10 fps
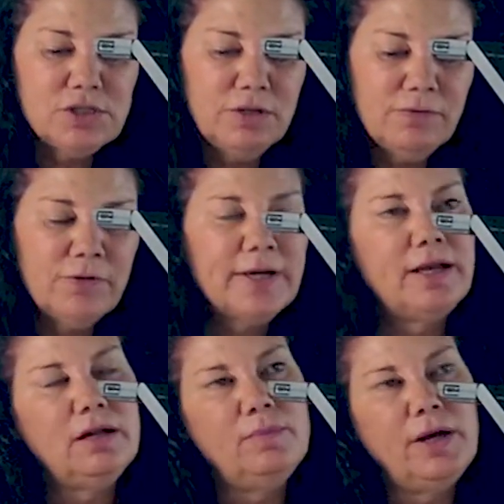Don't
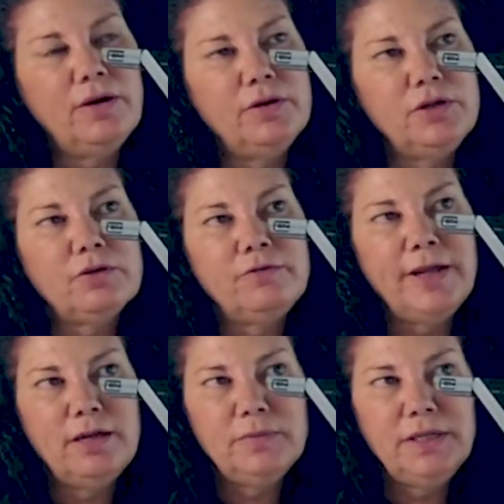forget about your
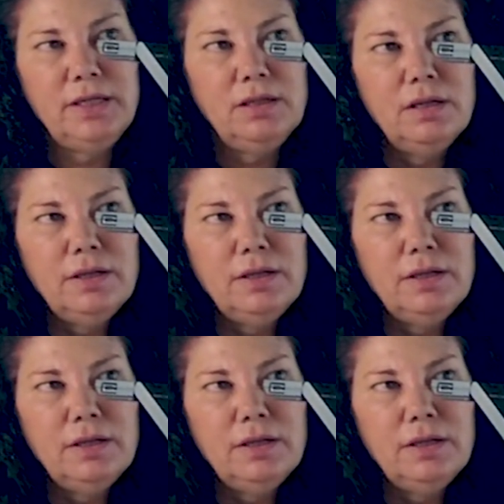family.